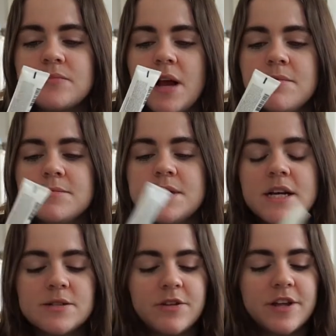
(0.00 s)
I'm
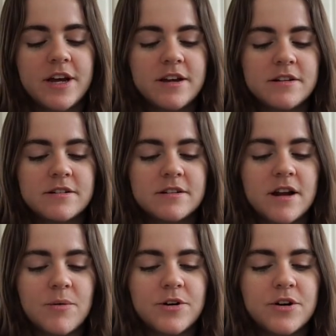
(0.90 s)
obsessed with it.
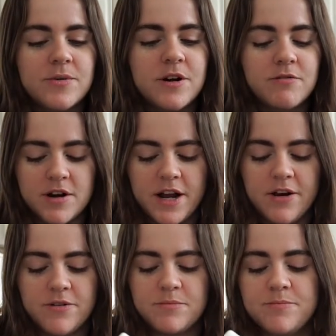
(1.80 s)
I wonder when I'll run
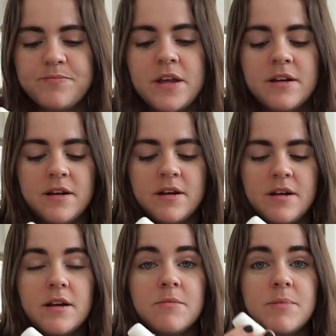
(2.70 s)
out.
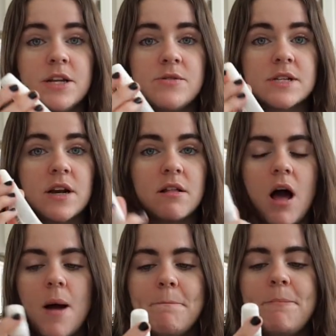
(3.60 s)
Been using it a
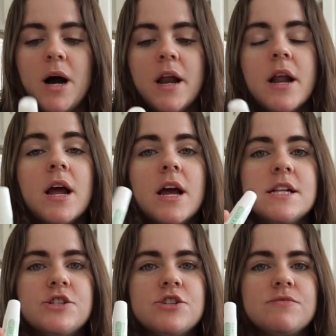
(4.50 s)
lot, but
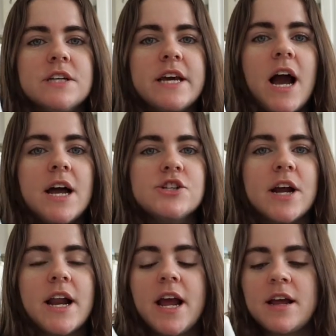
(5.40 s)
it's just really
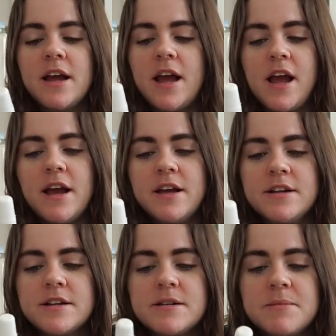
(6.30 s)
hydrating
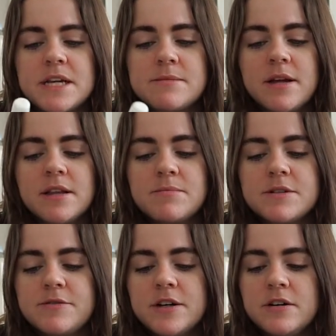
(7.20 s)
and it makes my lips
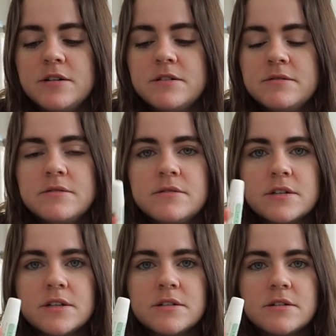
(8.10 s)
feel
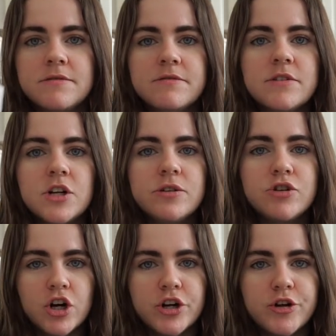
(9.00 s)

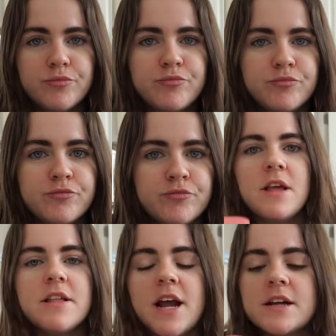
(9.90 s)
good.
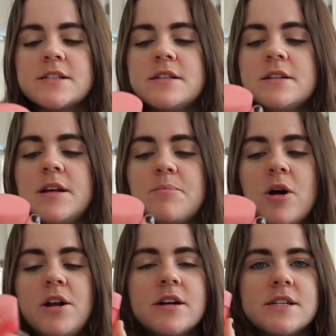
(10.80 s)
The next lip
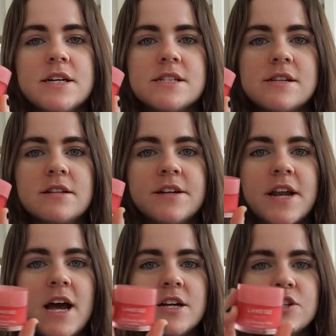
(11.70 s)
product is the
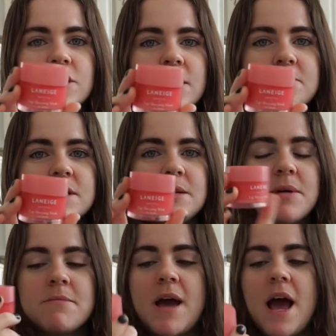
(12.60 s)
Laneige lip
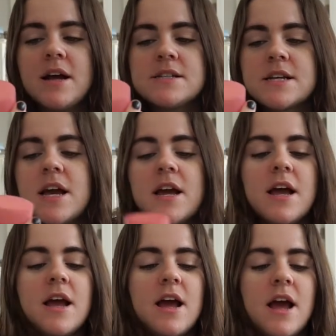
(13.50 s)
sleeping mask,
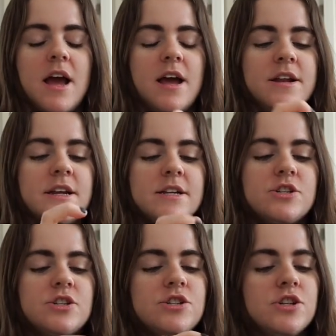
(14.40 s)
and
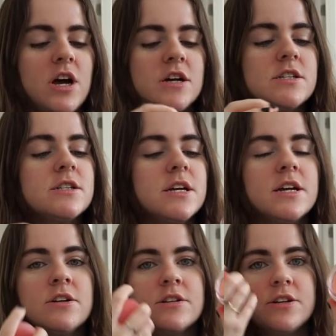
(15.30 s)
it's just
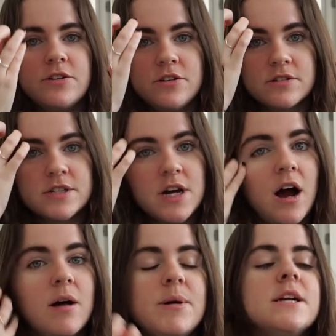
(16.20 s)
in a little
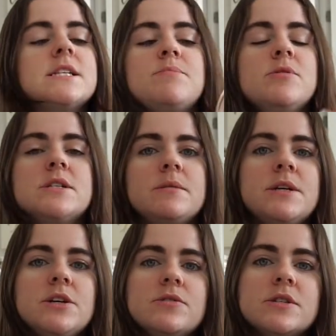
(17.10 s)
tub. It's supposed to be
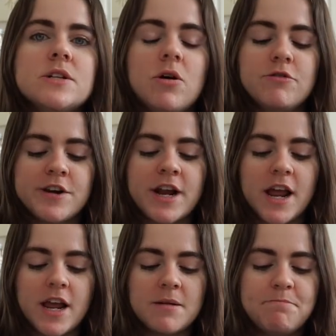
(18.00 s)
used
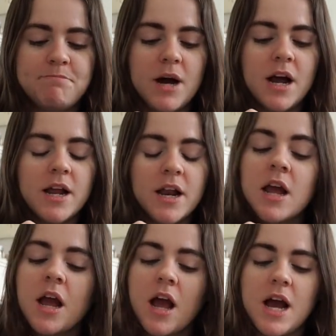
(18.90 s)
overnight, but
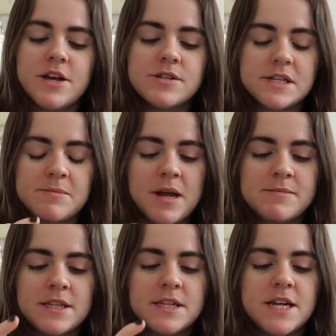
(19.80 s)
I use it
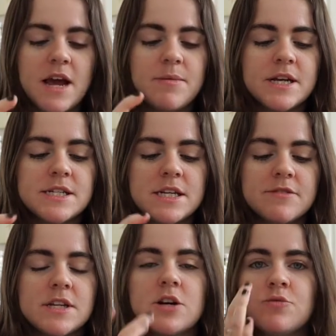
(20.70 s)
sometimes in the day because it
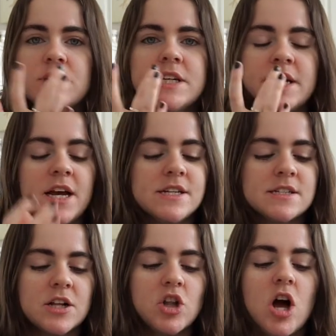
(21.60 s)
gives like a really
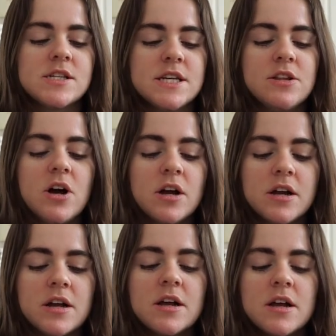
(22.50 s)
nice glossy
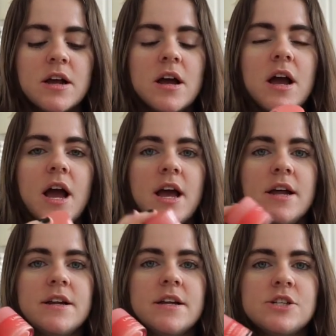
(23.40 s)
look,
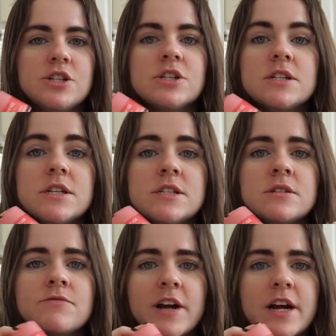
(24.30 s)
and it just is
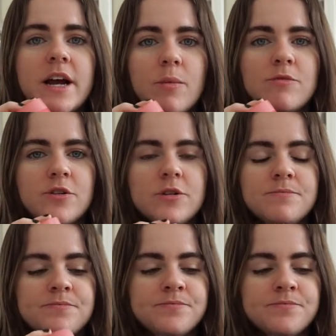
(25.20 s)
very helpful.